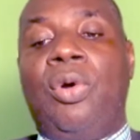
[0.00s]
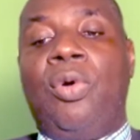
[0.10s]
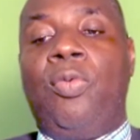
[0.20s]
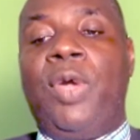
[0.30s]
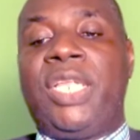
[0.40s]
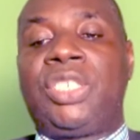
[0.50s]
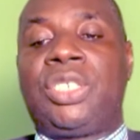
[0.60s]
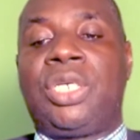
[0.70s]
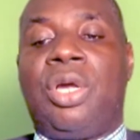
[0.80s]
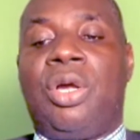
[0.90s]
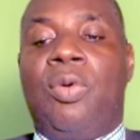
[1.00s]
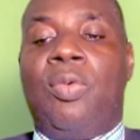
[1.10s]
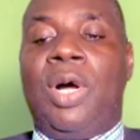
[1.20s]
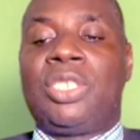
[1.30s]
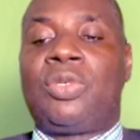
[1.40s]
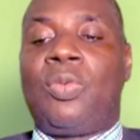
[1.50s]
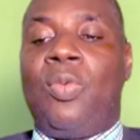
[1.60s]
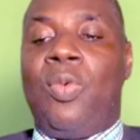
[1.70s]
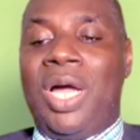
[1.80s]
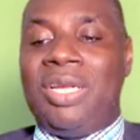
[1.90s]
which was
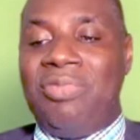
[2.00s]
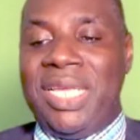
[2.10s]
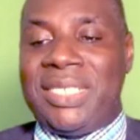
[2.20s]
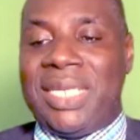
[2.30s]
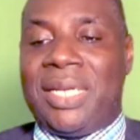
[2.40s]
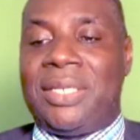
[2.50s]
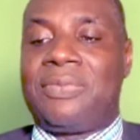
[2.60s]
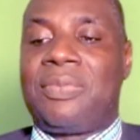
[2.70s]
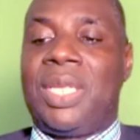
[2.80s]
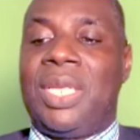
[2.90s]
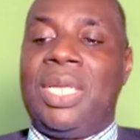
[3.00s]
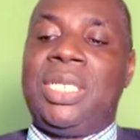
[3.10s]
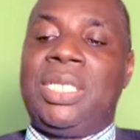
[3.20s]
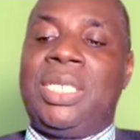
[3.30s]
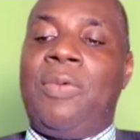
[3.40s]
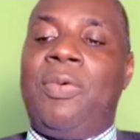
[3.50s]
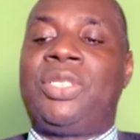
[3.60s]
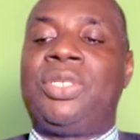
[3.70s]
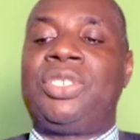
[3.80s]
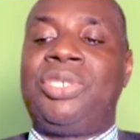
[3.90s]
one reason they
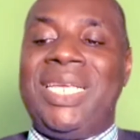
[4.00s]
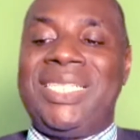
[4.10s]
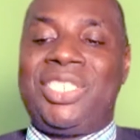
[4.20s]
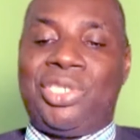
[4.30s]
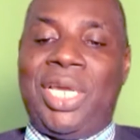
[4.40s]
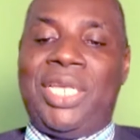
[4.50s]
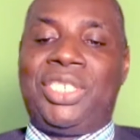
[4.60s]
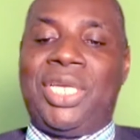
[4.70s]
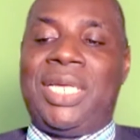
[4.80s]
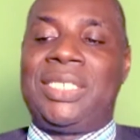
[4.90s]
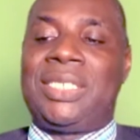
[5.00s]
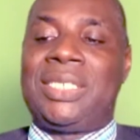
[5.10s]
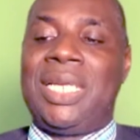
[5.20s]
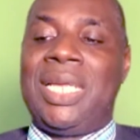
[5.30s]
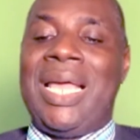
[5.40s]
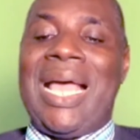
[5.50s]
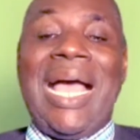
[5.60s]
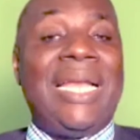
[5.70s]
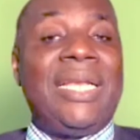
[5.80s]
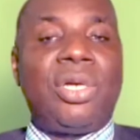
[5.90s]
were to treat strangers
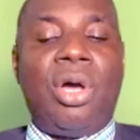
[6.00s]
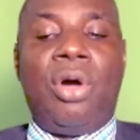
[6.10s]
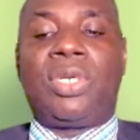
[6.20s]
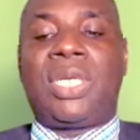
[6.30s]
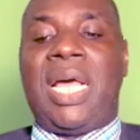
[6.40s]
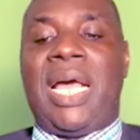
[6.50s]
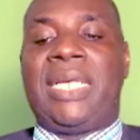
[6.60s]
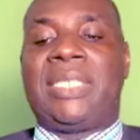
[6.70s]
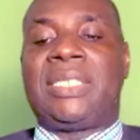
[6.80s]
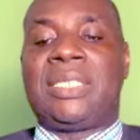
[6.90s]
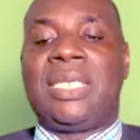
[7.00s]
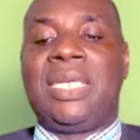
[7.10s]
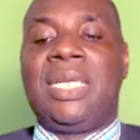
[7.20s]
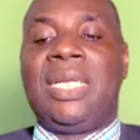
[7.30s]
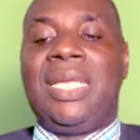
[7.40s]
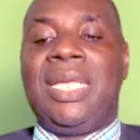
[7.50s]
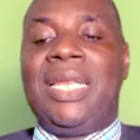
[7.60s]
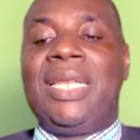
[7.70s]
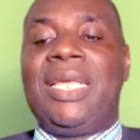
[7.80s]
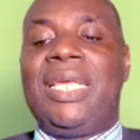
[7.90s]
and outcasts
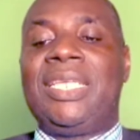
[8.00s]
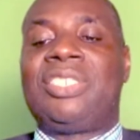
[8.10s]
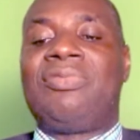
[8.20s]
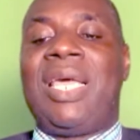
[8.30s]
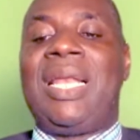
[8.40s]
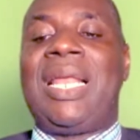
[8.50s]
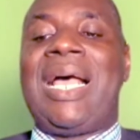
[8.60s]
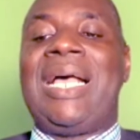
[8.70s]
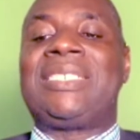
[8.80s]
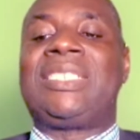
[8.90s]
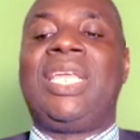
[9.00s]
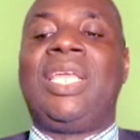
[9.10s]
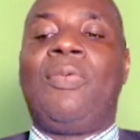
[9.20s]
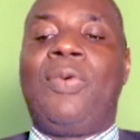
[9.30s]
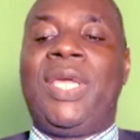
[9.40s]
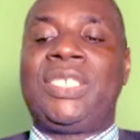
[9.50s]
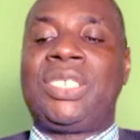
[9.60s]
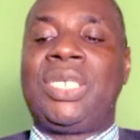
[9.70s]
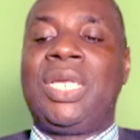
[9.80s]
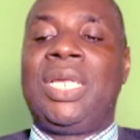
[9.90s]
in Israel as they
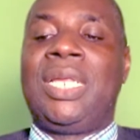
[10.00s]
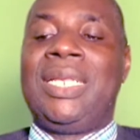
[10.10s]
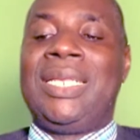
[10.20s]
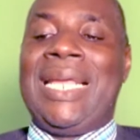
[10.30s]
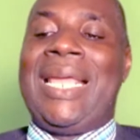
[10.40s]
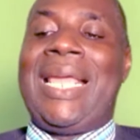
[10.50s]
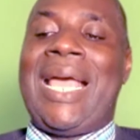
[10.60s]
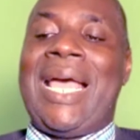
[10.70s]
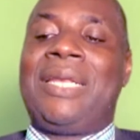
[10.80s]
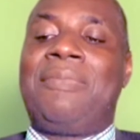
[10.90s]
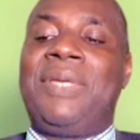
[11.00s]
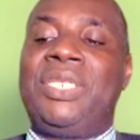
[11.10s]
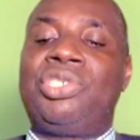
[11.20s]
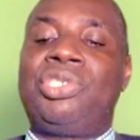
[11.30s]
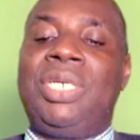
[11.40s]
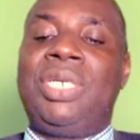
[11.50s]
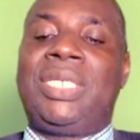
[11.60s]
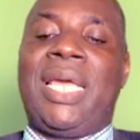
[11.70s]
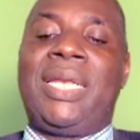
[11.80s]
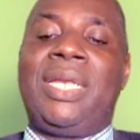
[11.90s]
wished they had been
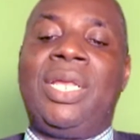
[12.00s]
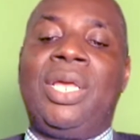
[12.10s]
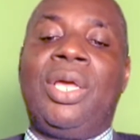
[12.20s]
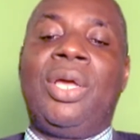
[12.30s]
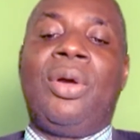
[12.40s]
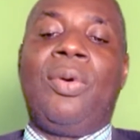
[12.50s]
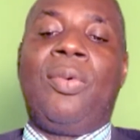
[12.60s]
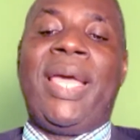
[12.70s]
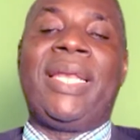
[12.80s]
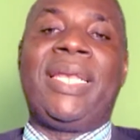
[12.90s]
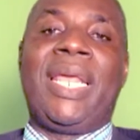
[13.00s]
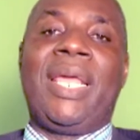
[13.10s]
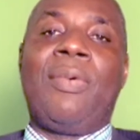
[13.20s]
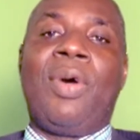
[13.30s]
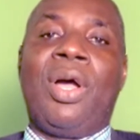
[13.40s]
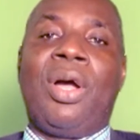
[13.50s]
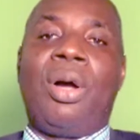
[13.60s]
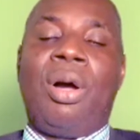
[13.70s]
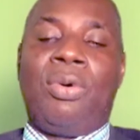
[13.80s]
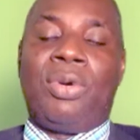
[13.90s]
treated when they
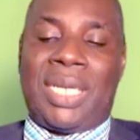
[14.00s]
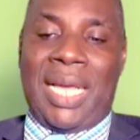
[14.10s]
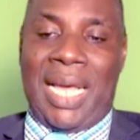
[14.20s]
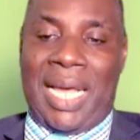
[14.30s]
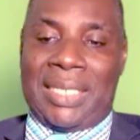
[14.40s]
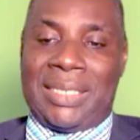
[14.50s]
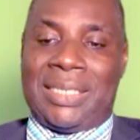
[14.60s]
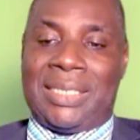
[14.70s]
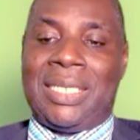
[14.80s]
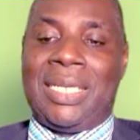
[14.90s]
were outcasts.